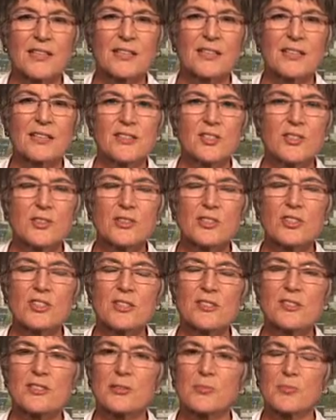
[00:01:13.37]
it's not
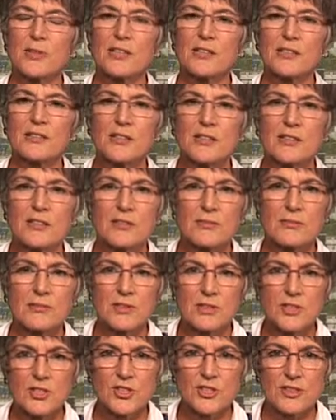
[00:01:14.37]
just about
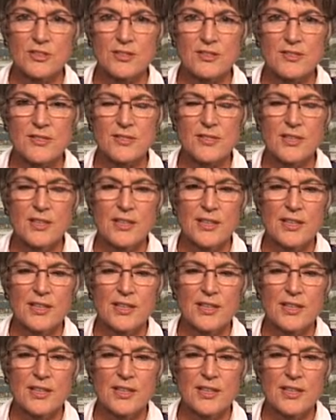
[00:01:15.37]
religions.